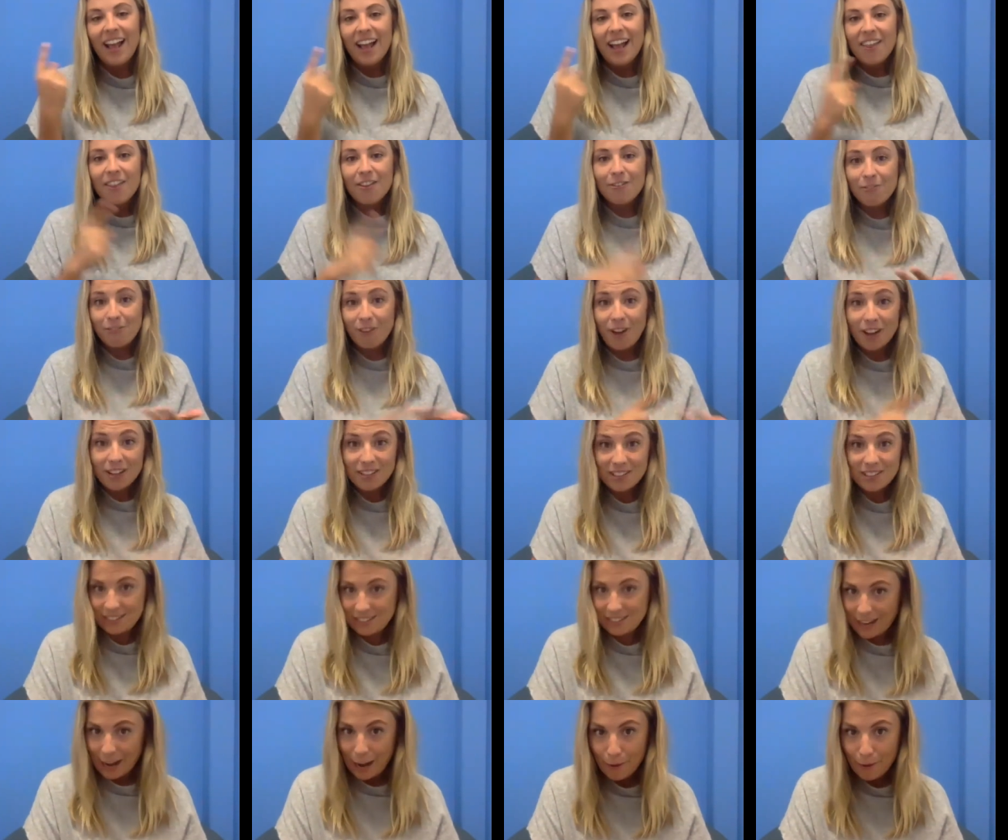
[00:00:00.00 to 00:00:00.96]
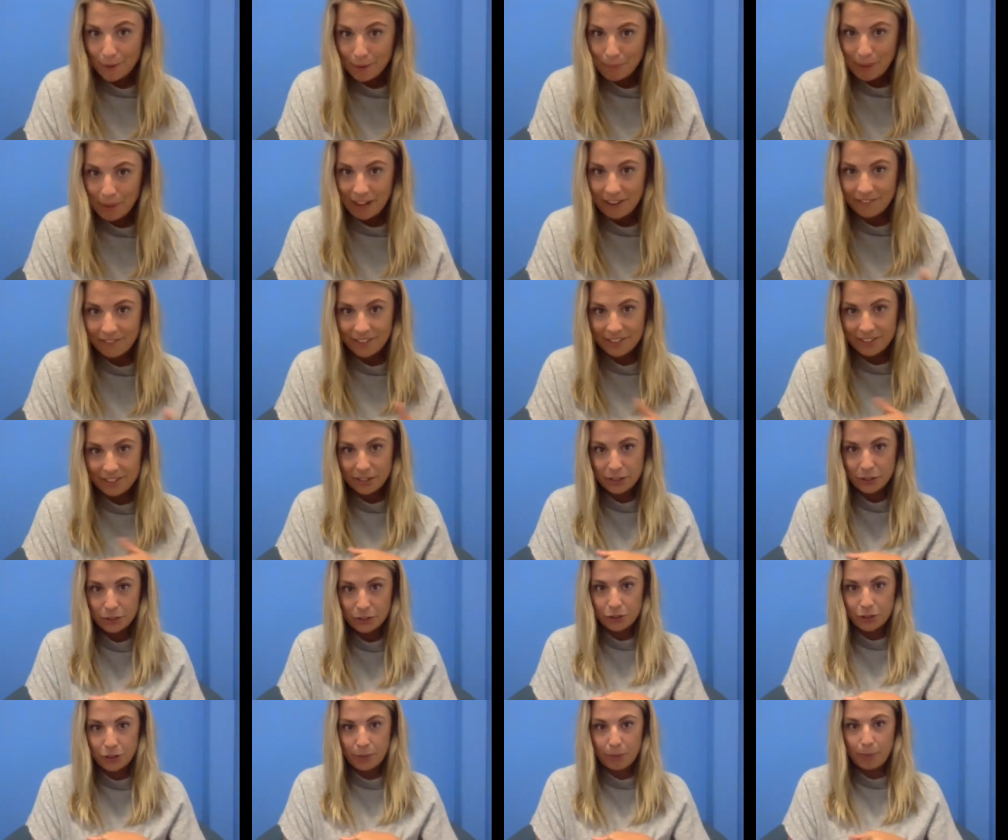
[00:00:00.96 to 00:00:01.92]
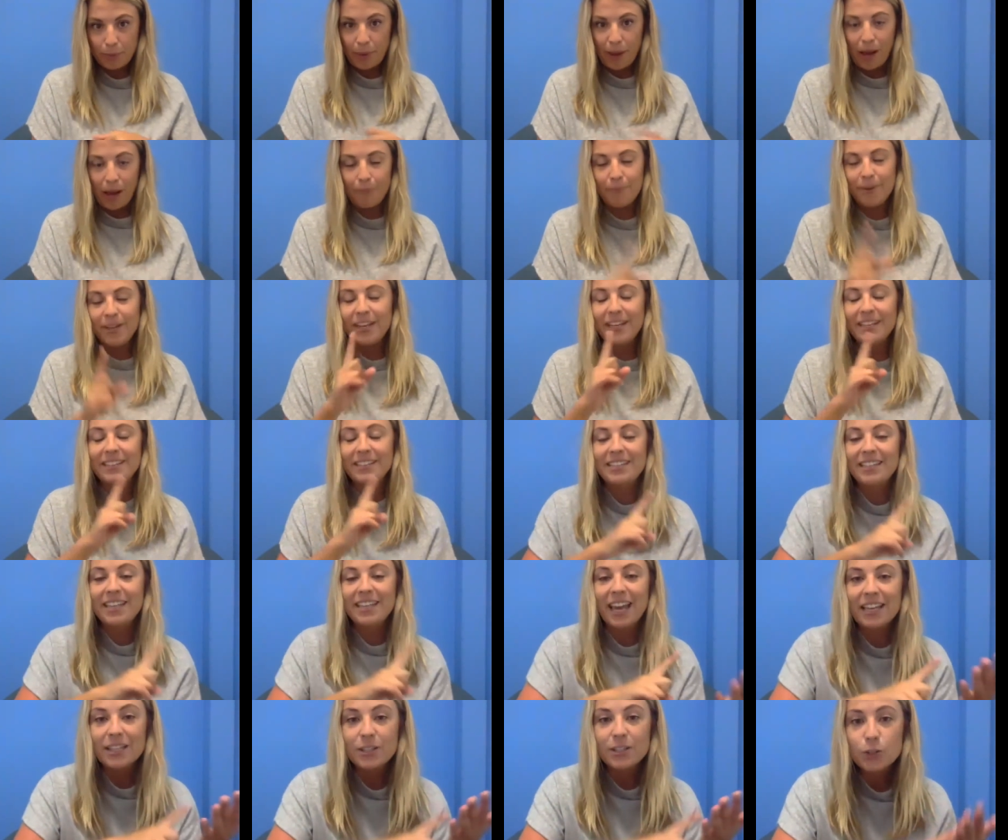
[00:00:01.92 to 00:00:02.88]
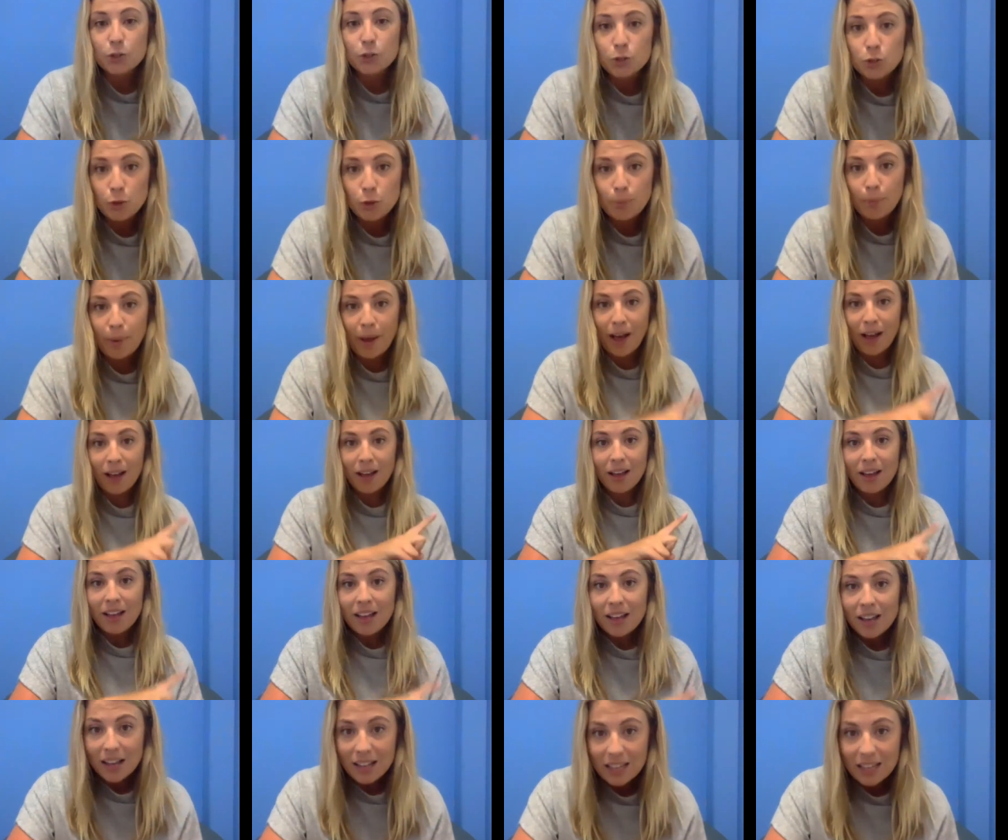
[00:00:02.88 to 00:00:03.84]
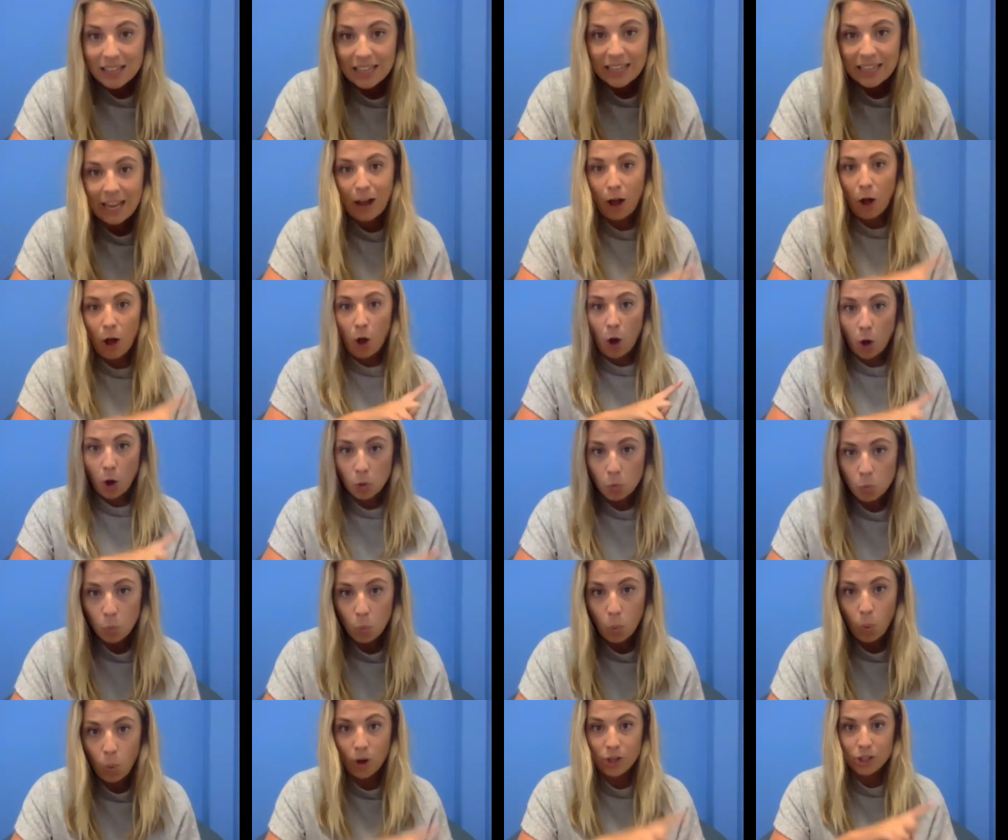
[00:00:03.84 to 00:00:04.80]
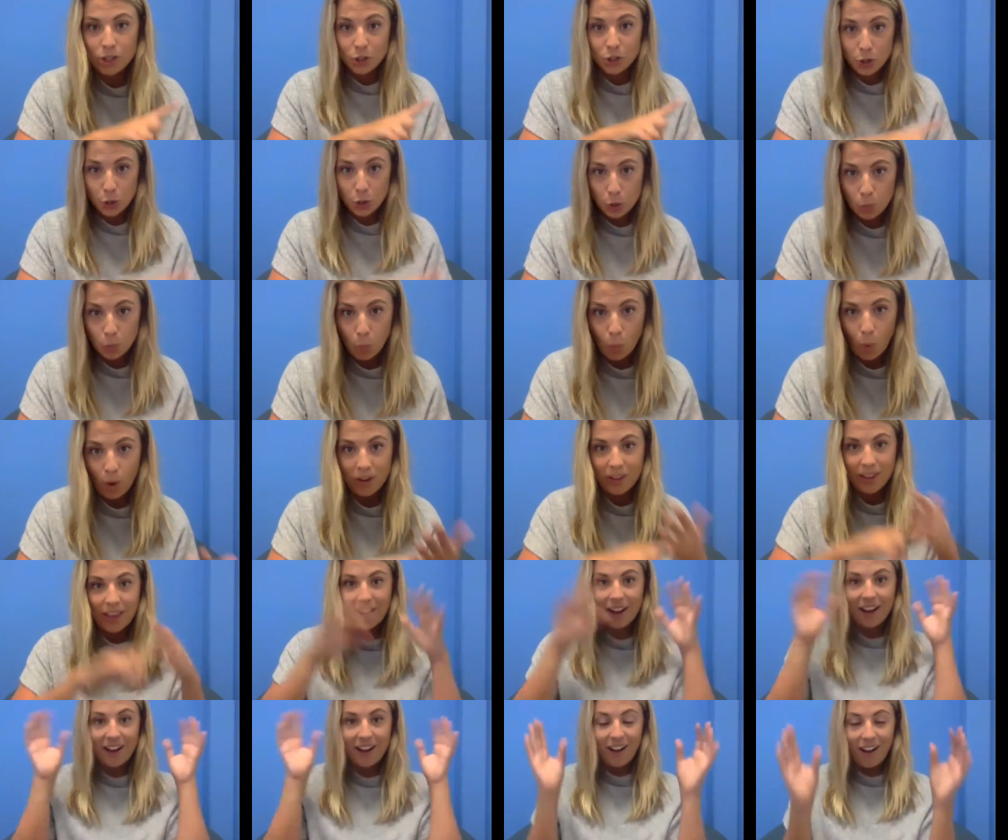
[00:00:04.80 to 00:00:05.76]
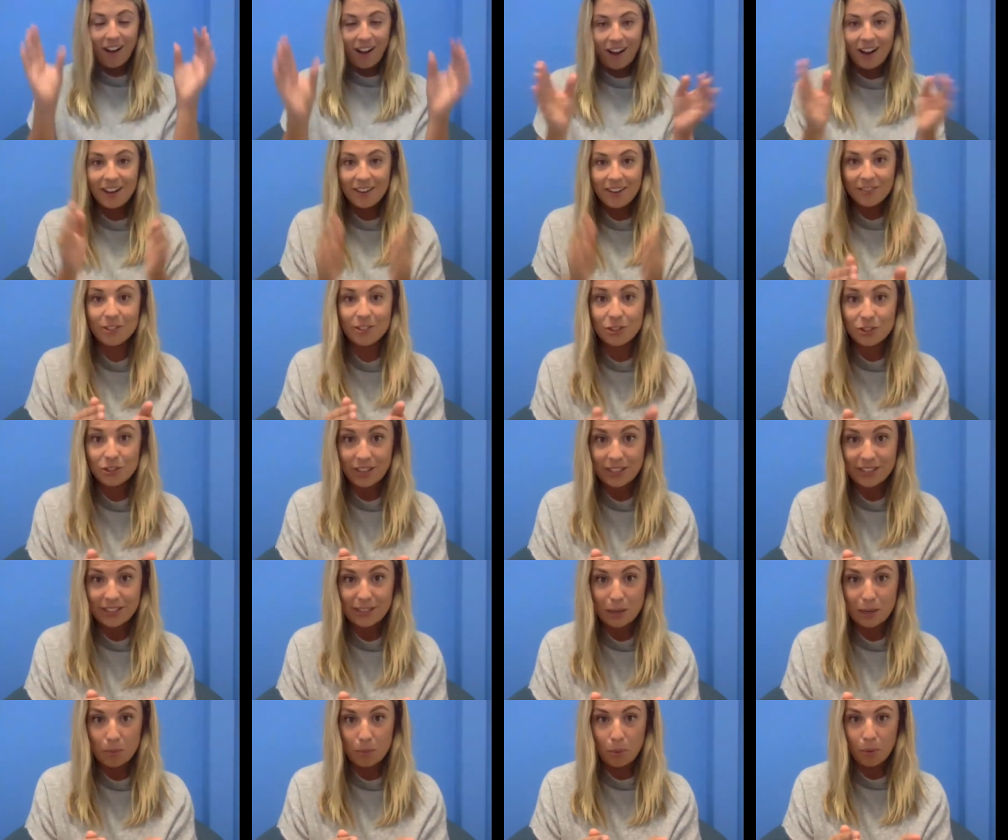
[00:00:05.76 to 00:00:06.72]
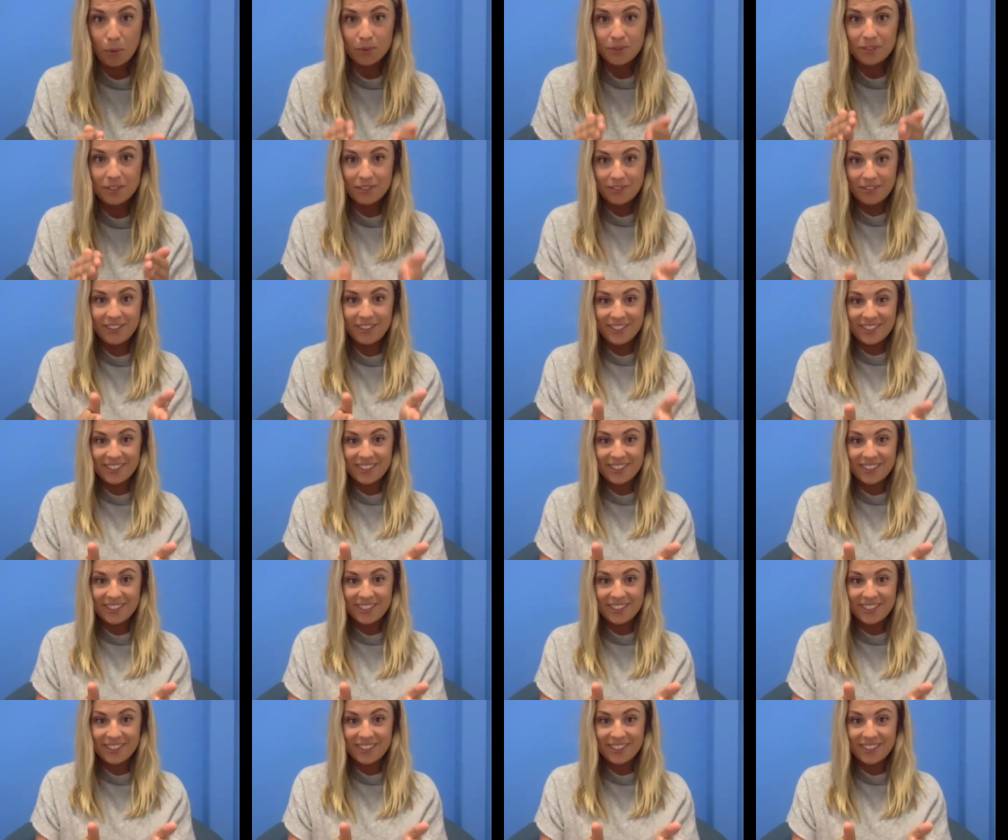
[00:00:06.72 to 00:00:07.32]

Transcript: the first step in manifesting your dream apartment is to get super clear on what you want. Like, I can't even stress the importance of this